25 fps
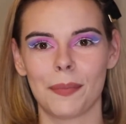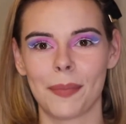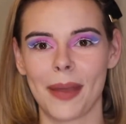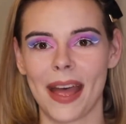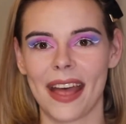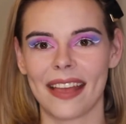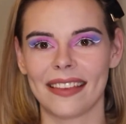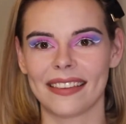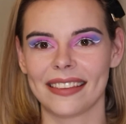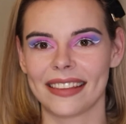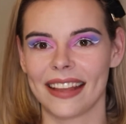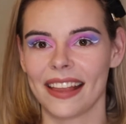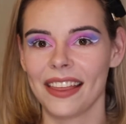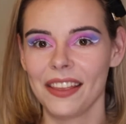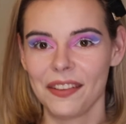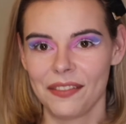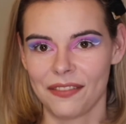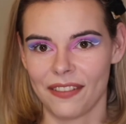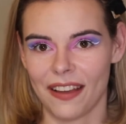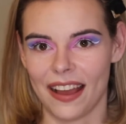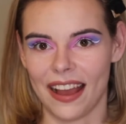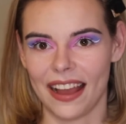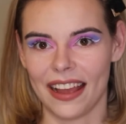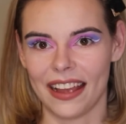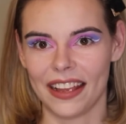
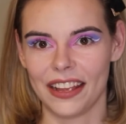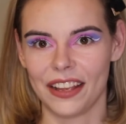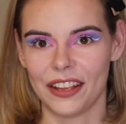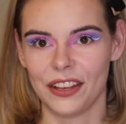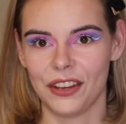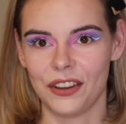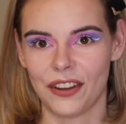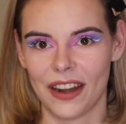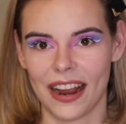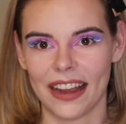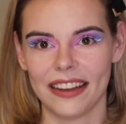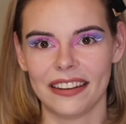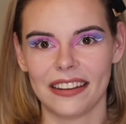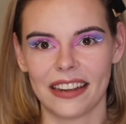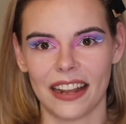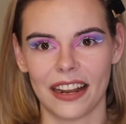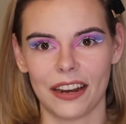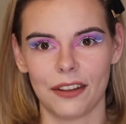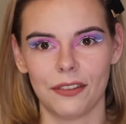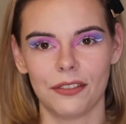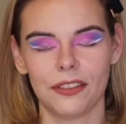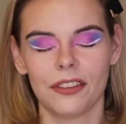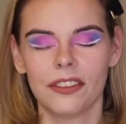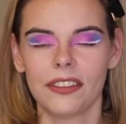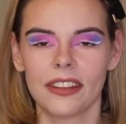pastelify your
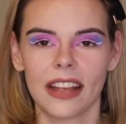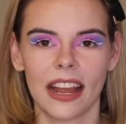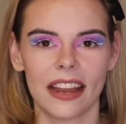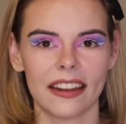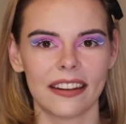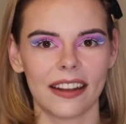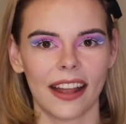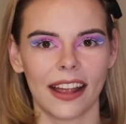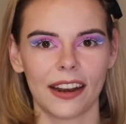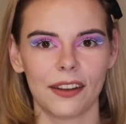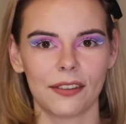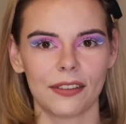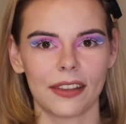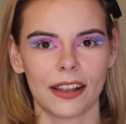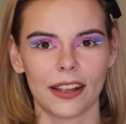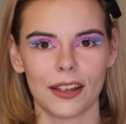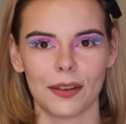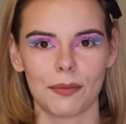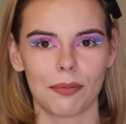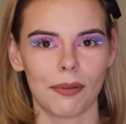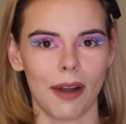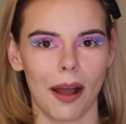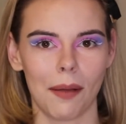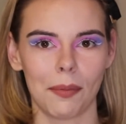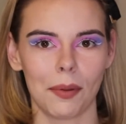eyeshadows using eyeshadows that you
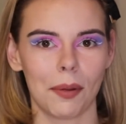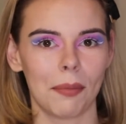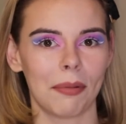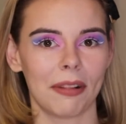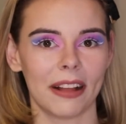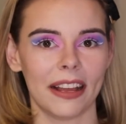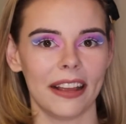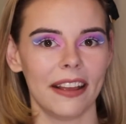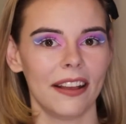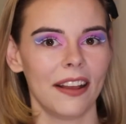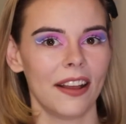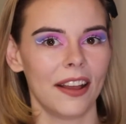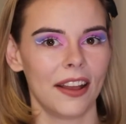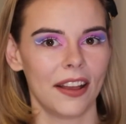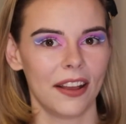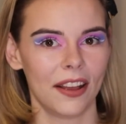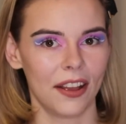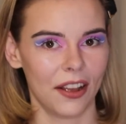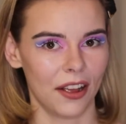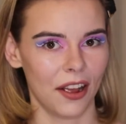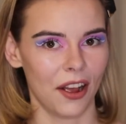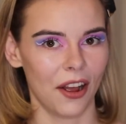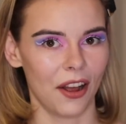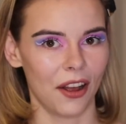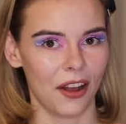probably
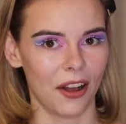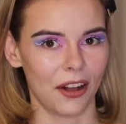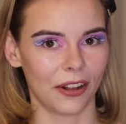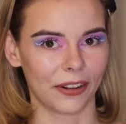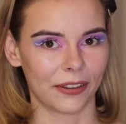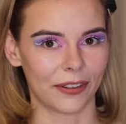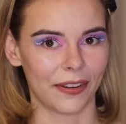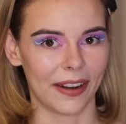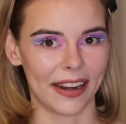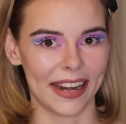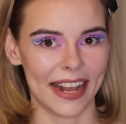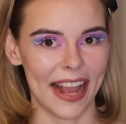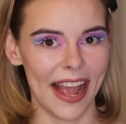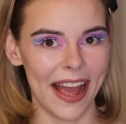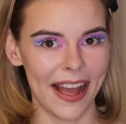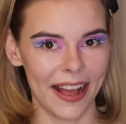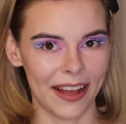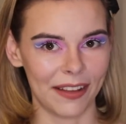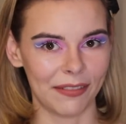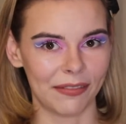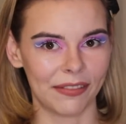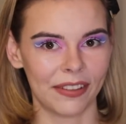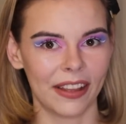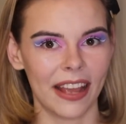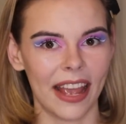already have.